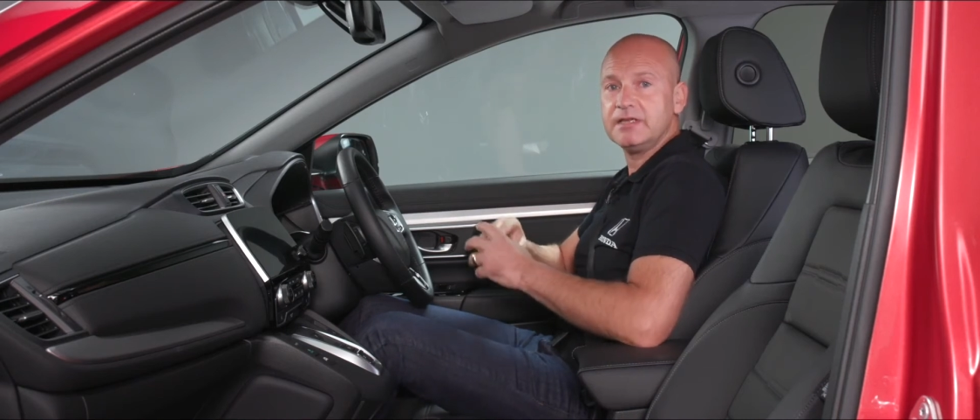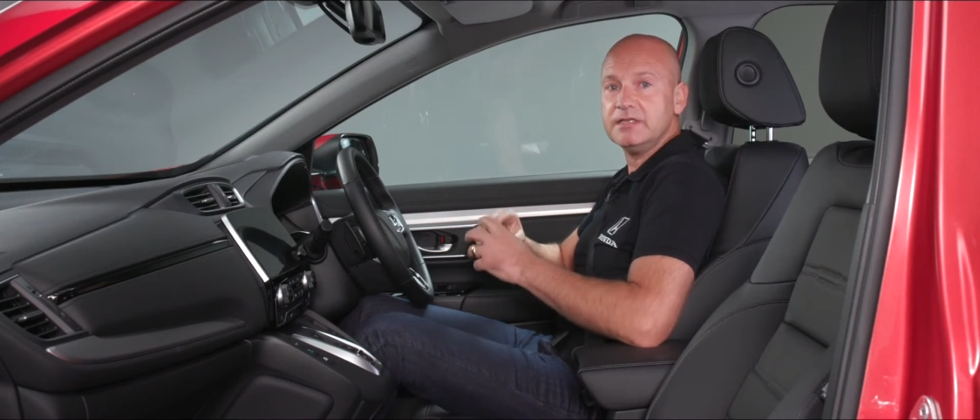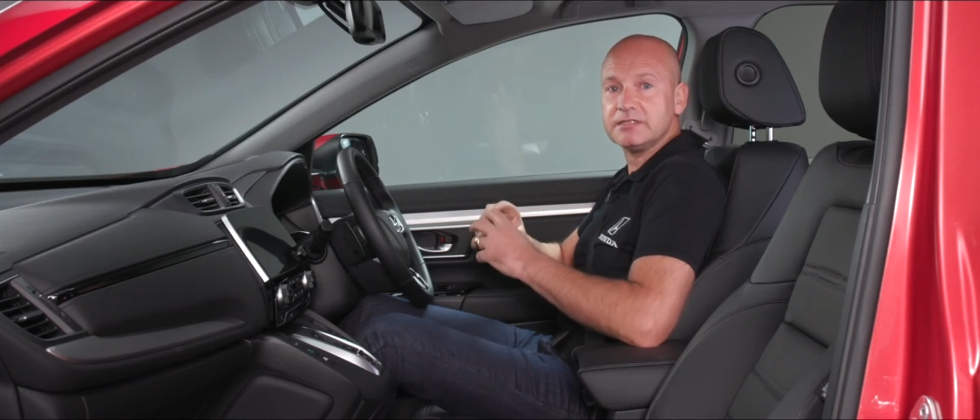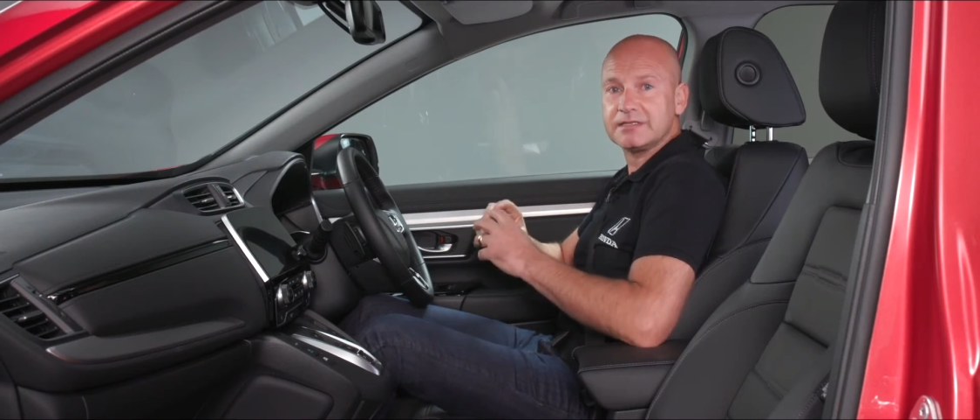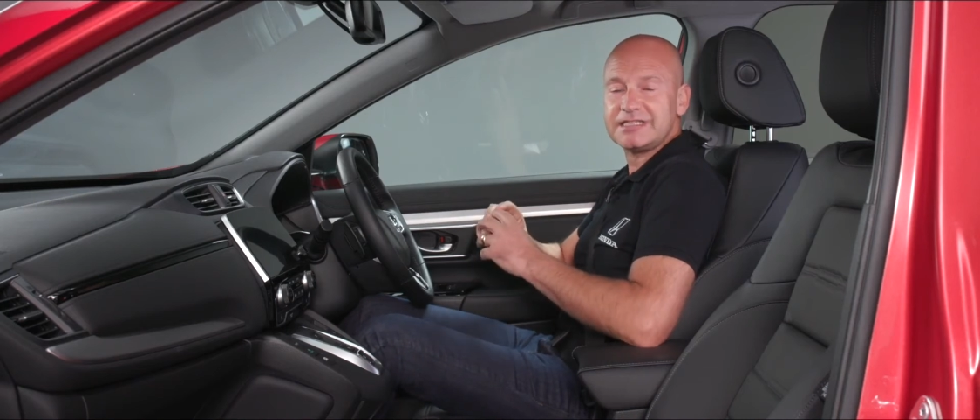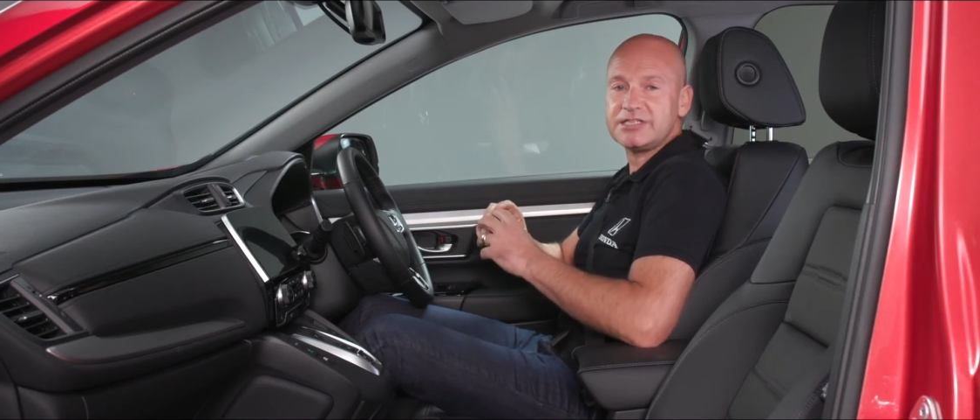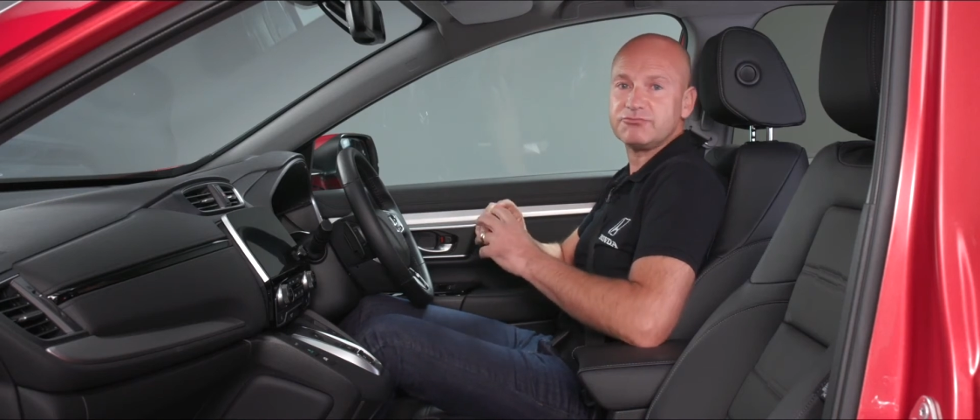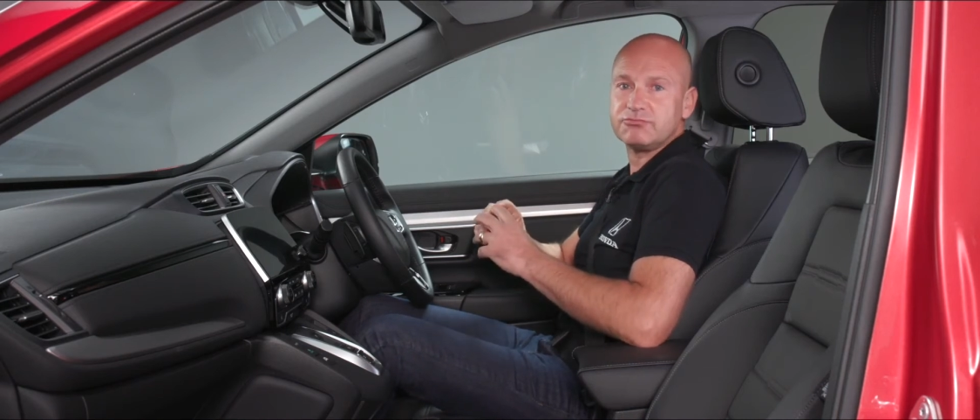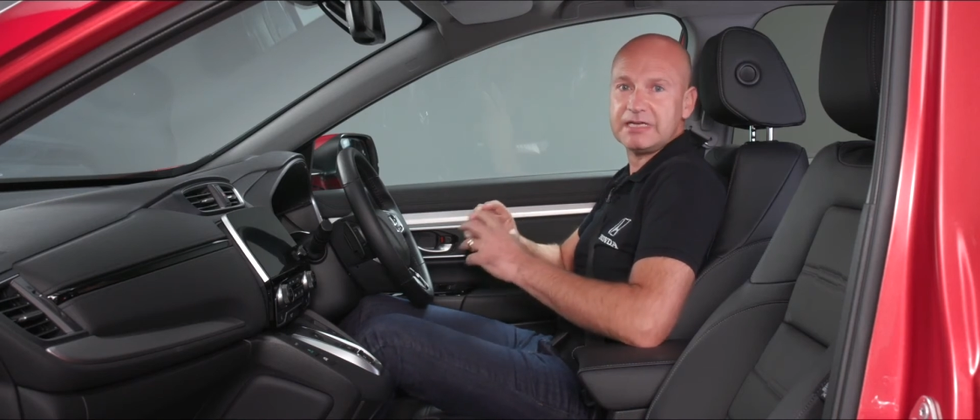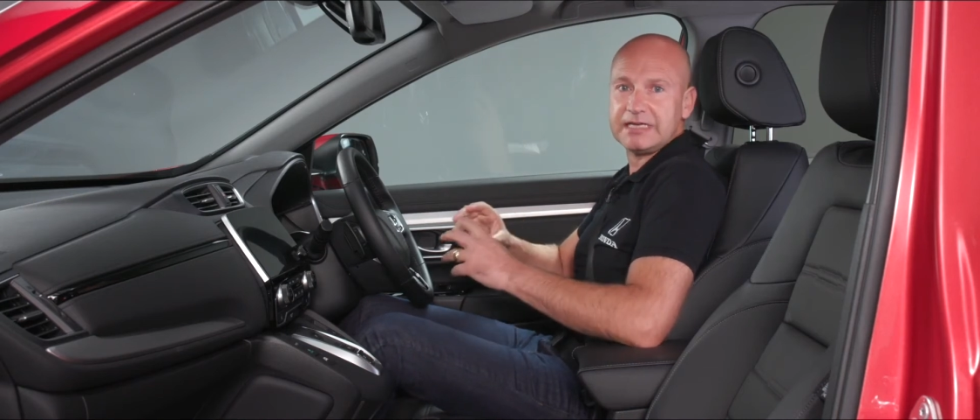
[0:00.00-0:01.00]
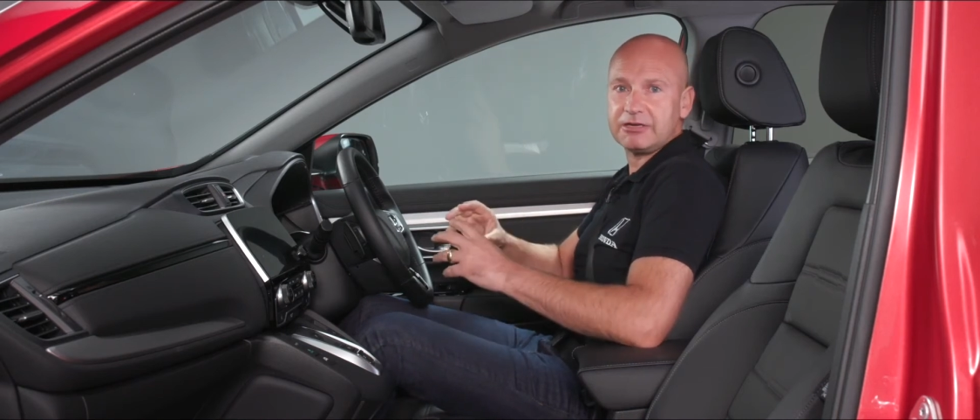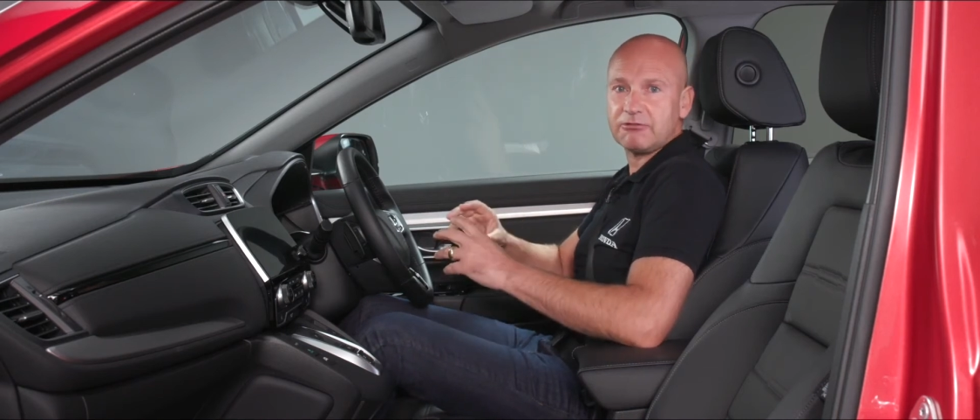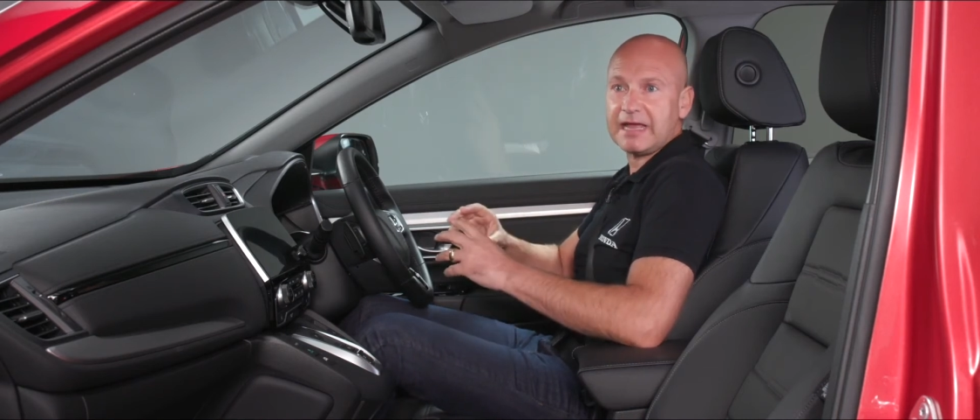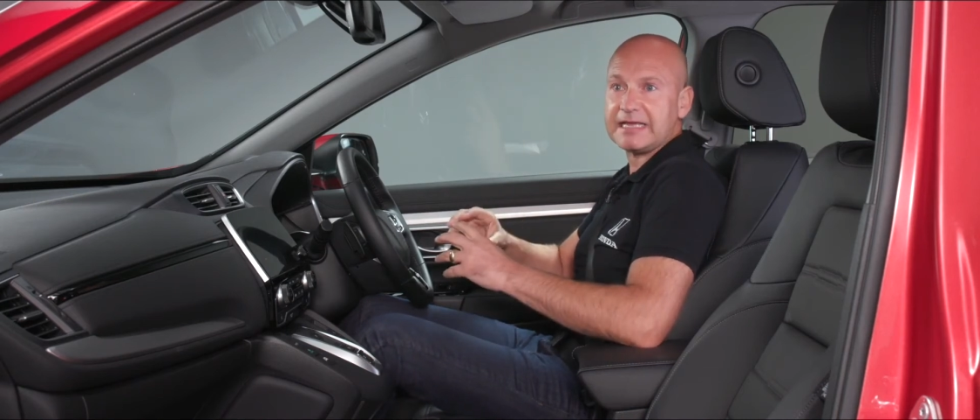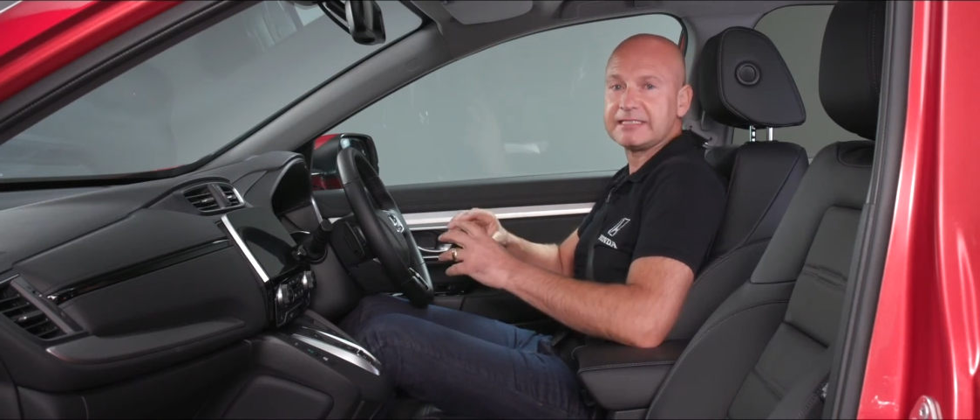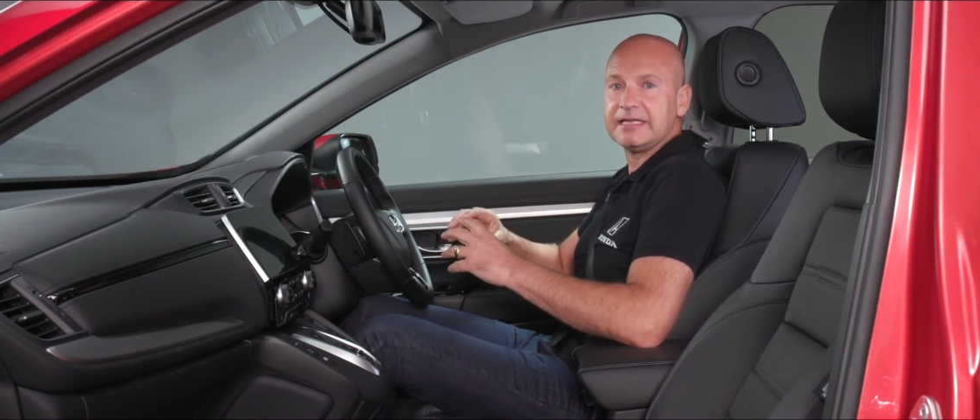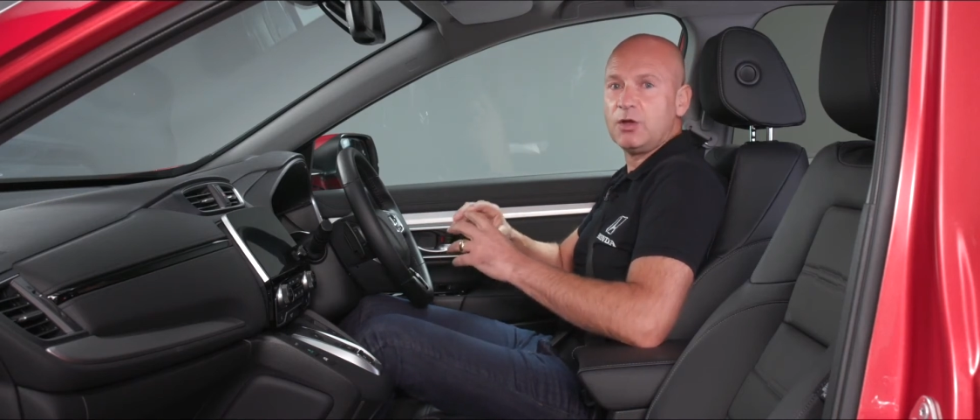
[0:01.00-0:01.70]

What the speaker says: So this is really great.